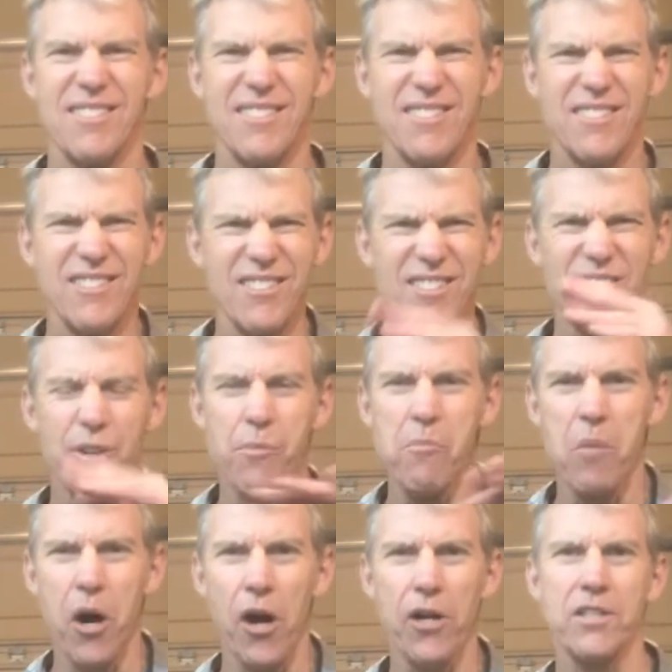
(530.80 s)
you know, little
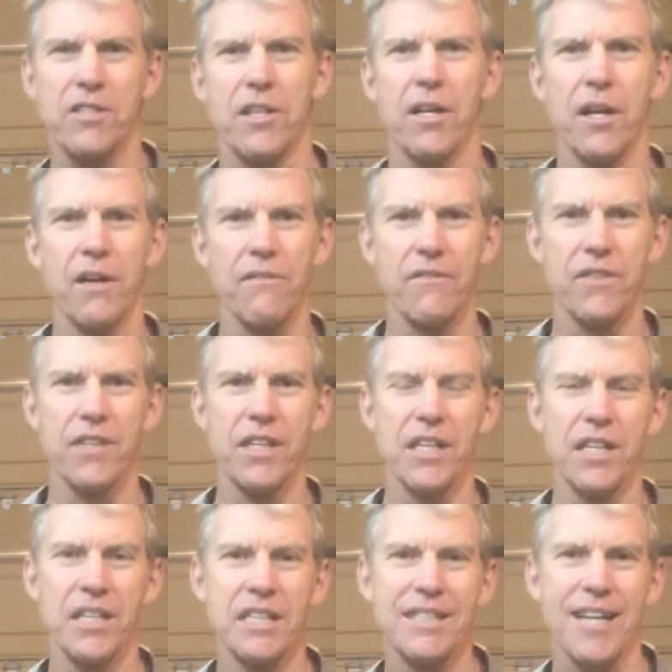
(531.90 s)
marks of
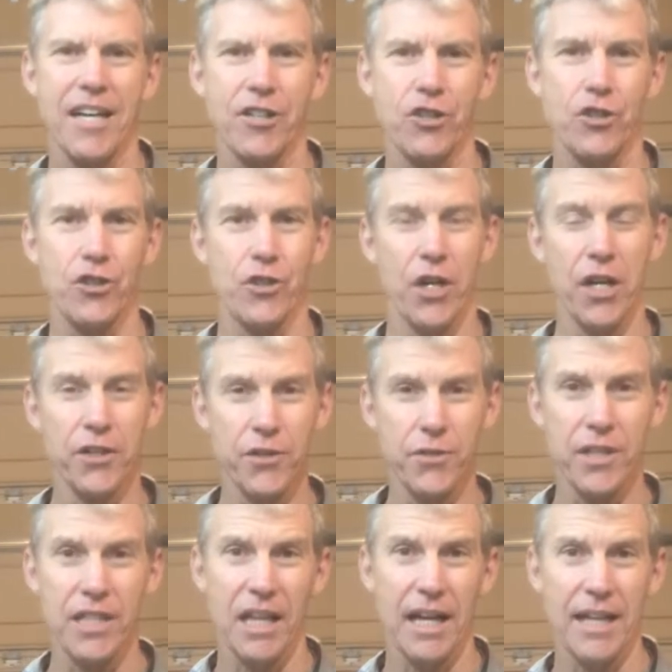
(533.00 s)
the texture under
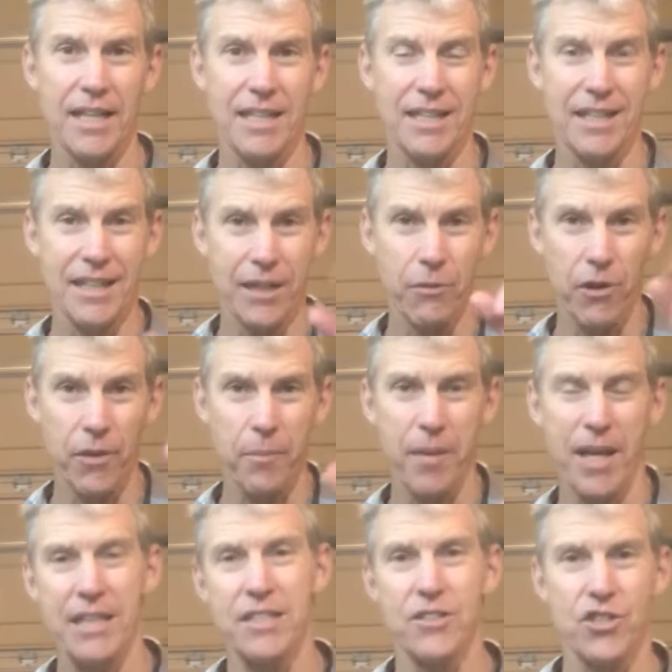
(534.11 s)
it, like anywhere the
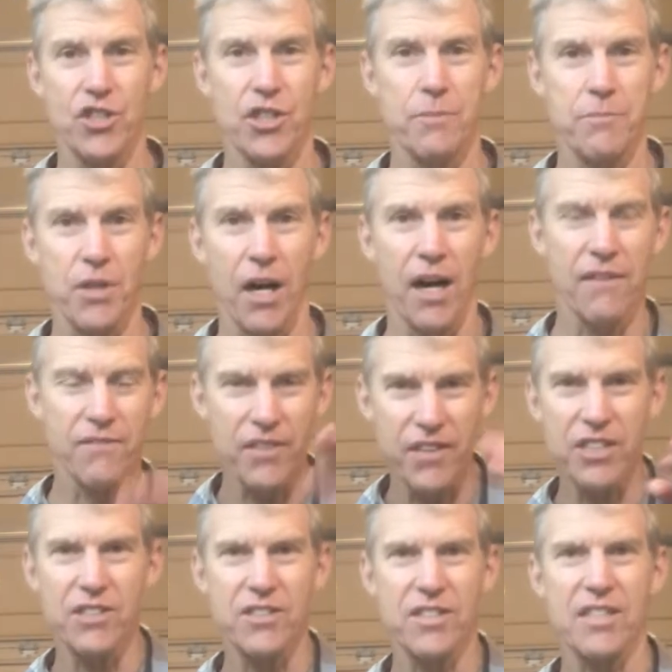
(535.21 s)
paint has chipped off, and
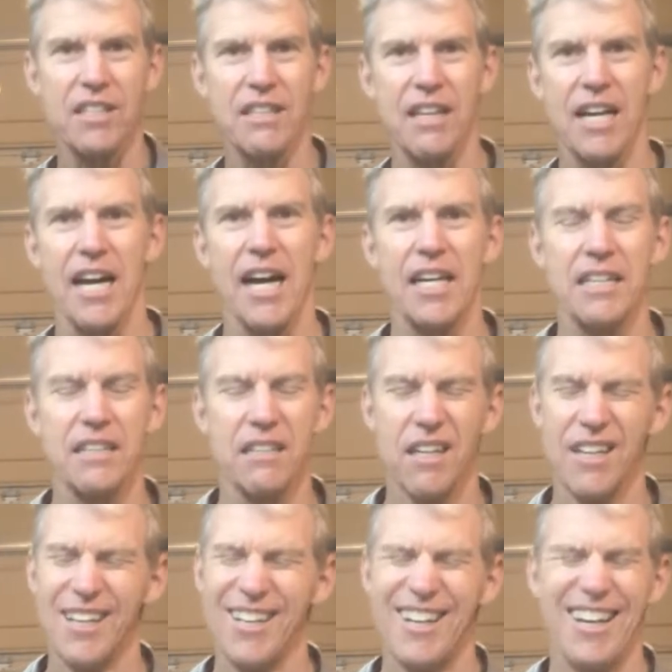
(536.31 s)
then you see that. And
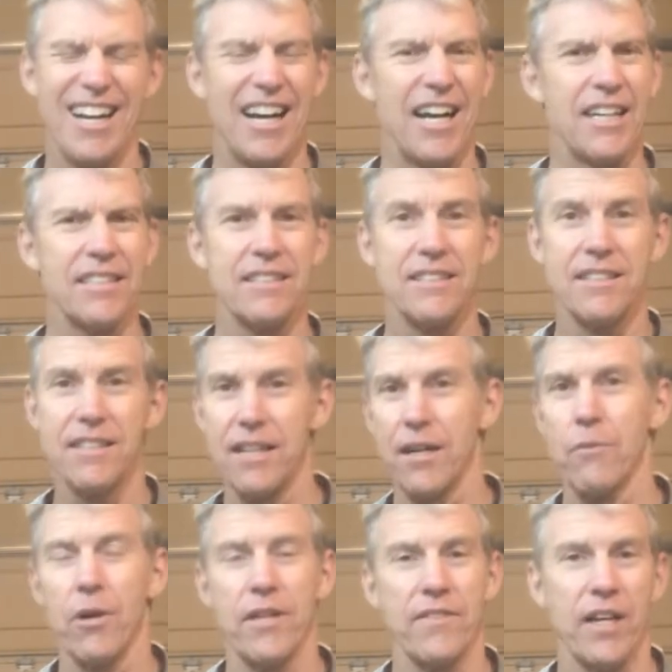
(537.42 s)
I did
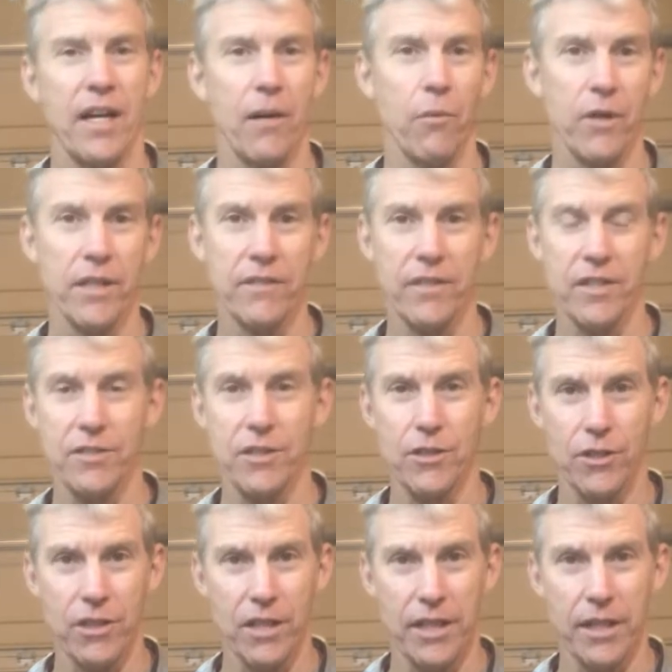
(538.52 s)
not want that. I wanted this to
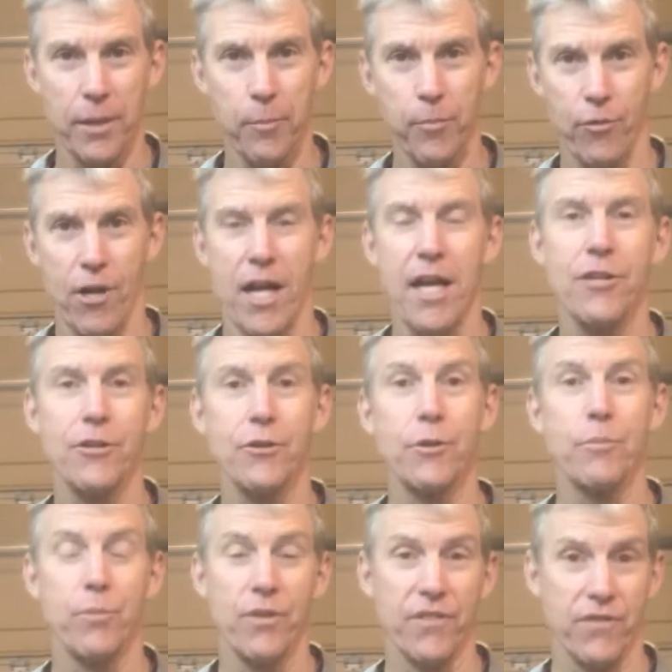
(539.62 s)
look like a brand new
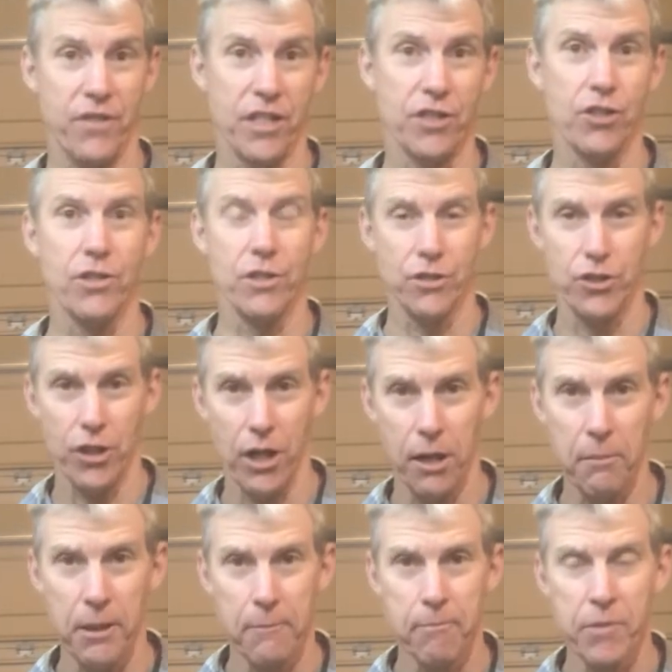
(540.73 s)
professional
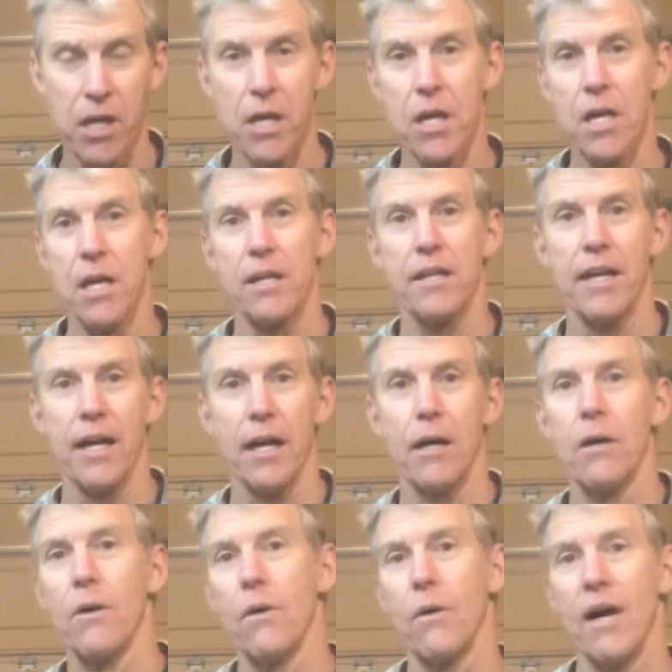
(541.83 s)
job.
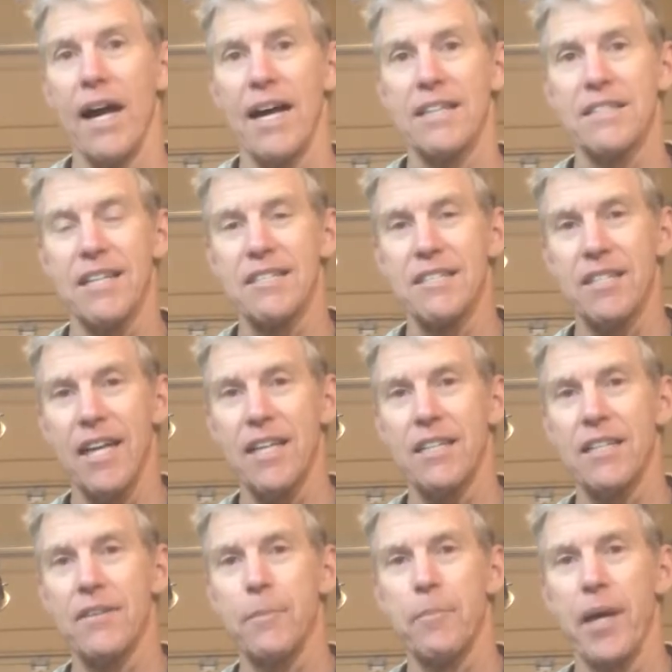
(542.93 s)
Now, as I
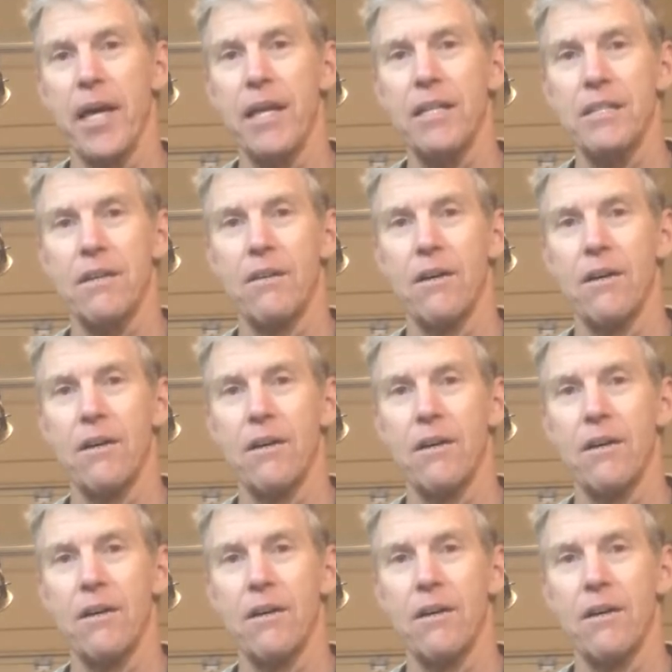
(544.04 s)
sanded the paint